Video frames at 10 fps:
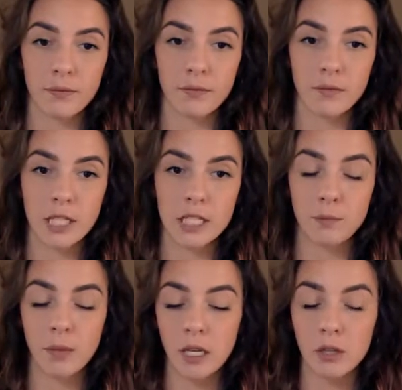
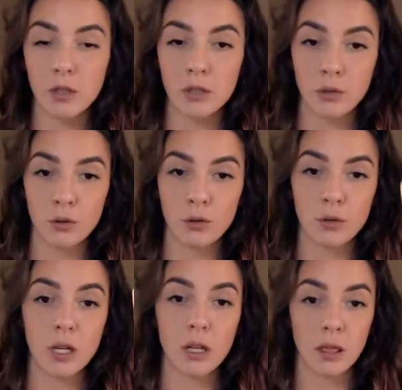Speaking your
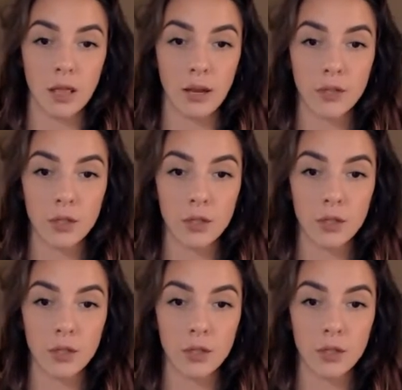truth, loving